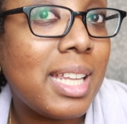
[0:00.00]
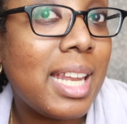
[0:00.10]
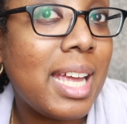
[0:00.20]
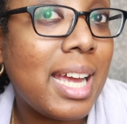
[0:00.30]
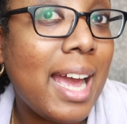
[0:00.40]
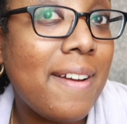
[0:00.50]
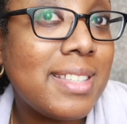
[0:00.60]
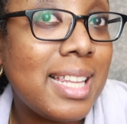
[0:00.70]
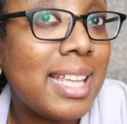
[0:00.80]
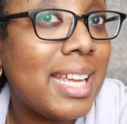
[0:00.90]
Like, I have
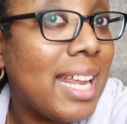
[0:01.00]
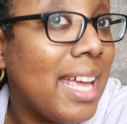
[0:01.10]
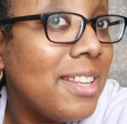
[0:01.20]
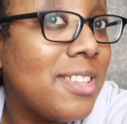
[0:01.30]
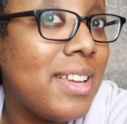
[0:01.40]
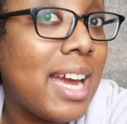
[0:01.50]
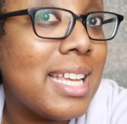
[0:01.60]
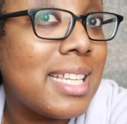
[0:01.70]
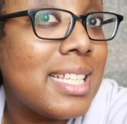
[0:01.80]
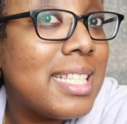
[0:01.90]
to lean in so you
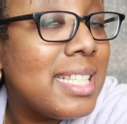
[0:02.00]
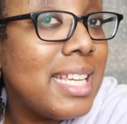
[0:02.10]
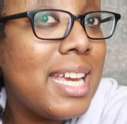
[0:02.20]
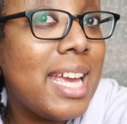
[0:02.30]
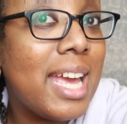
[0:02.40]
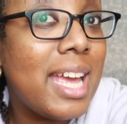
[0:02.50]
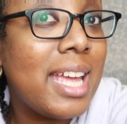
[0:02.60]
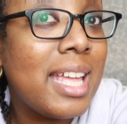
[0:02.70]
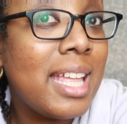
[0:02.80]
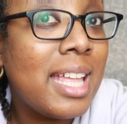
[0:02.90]
guys can see it.
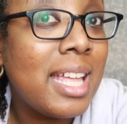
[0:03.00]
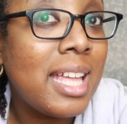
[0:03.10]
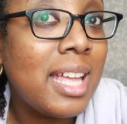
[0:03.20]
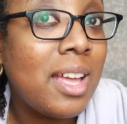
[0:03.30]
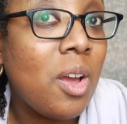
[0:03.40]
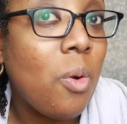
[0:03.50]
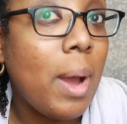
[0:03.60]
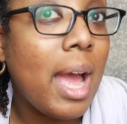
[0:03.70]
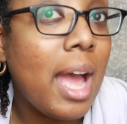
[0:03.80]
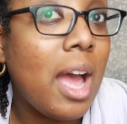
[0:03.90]

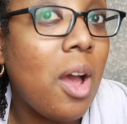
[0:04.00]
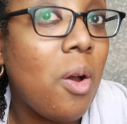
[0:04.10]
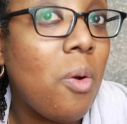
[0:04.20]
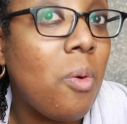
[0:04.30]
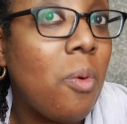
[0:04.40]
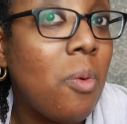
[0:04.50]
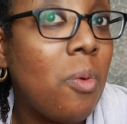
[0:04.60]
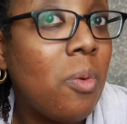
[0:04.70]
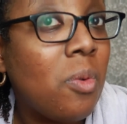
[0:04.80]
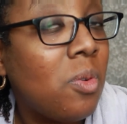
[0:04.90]
Wow.
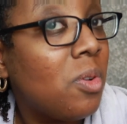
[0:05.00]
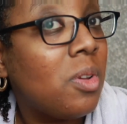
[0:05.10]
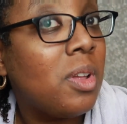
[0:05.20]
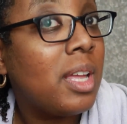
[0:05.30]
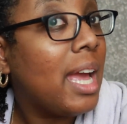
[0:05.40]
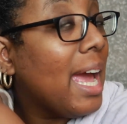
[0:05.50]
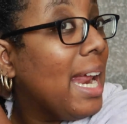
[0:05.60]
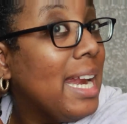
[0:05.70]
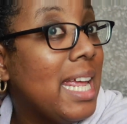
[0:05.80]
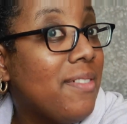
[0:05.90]
And
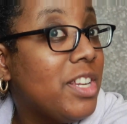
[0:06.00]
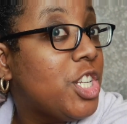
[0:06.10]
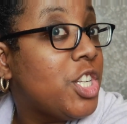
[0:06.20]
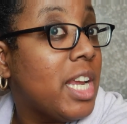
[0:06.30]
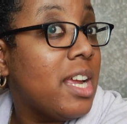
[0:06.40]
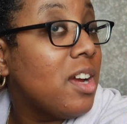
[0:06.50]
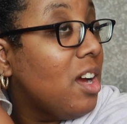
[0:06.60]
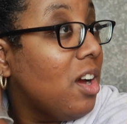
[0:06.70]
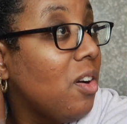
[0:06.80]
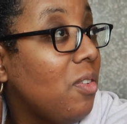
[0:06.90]
I didn't even
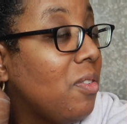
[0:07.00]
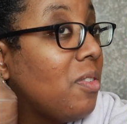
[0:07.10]
shingle.